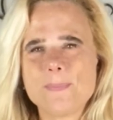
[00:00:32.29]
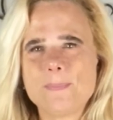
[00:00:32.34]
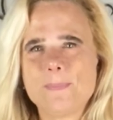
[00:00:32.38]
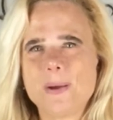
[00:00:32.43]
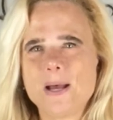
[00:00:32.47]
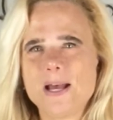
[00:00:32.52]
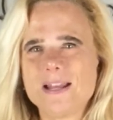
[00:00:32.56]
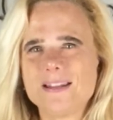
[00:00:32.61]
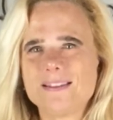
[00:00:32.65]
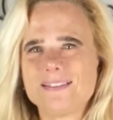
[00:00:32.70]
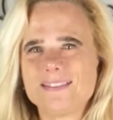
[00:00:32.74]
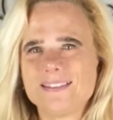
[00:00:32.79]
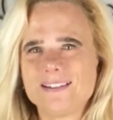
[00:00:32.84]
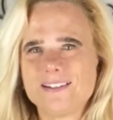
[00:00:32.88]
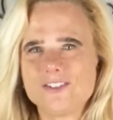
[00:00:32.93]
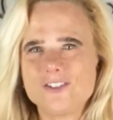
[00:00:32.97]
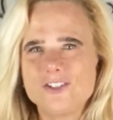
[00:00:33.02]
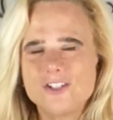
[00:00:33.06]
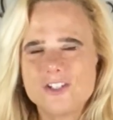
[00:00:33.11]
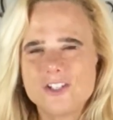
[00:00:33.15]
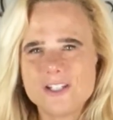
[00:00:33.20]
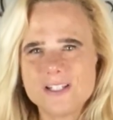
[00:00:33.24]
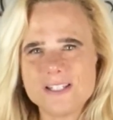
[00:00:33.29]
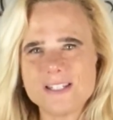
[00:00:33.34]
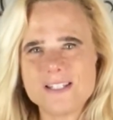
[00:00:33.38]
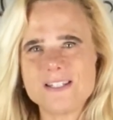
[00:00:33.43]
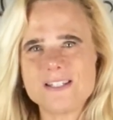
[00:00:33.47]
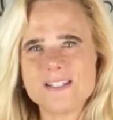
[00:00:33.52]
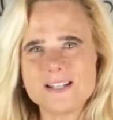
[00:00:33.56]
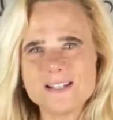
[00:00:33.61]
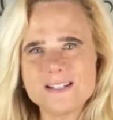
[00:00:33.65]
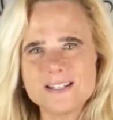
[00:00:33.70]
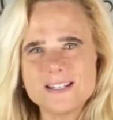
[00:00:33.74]
but there
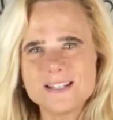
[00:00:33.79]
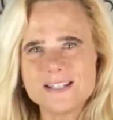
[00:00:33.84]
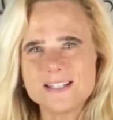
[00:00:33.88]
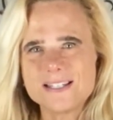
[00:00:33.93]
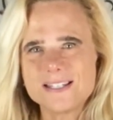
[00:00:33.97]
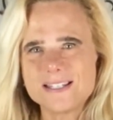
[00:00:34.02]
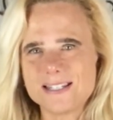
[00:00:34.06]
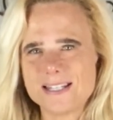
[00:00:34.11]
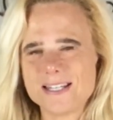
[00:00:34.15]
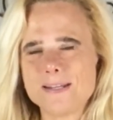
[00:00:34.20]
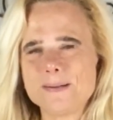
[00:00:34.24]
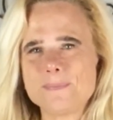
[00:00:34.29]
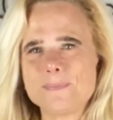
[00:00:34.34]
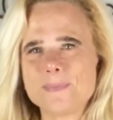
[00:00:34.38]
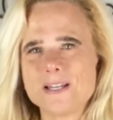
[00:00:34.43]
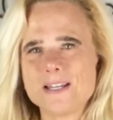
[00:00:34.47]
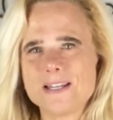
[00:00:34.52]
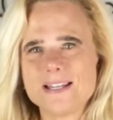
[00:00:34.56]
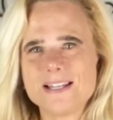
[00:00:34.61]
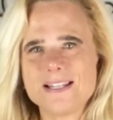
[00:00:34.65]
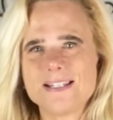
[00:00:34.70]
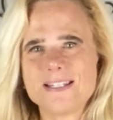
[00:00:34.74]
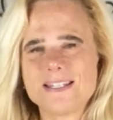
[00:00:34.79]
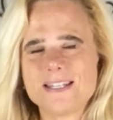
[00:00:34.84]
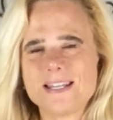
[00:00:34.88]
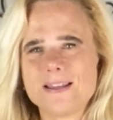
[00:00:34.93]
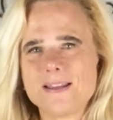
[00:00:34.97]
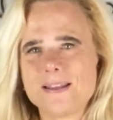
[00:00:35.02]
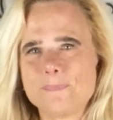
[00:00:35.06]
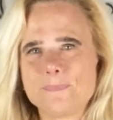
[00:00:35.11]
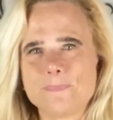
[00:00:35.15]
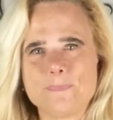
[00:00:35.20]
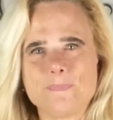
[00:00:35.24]
just doesn't seem
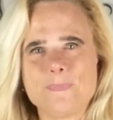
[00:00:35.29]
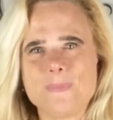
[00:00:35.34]
to,